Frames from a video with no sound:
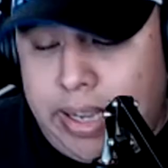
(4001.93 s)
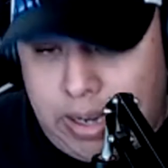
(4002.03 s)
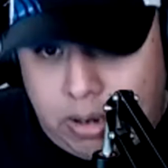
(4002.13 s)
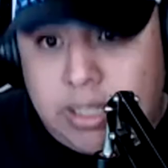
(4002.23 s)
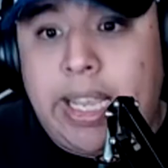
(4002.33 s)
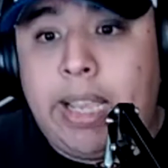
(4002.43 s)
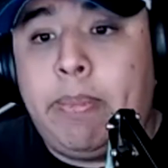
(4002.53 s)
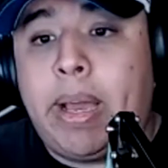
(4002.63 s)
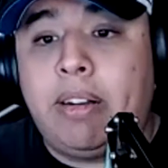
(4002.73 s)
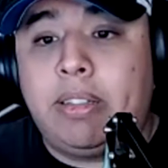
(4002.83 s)
are taking
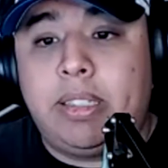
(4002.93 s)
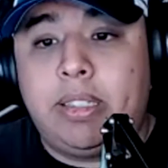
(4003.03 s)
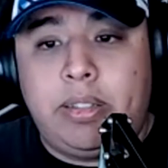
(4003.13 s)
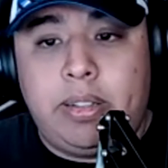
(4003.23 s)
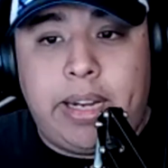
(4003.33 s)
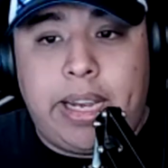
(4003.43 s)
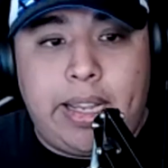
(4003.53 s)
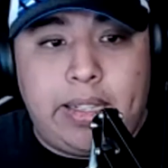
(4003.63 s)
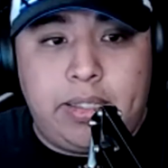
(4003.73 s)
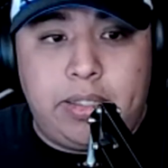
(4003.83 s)
matters into their
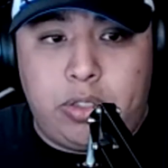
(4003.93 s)
hands,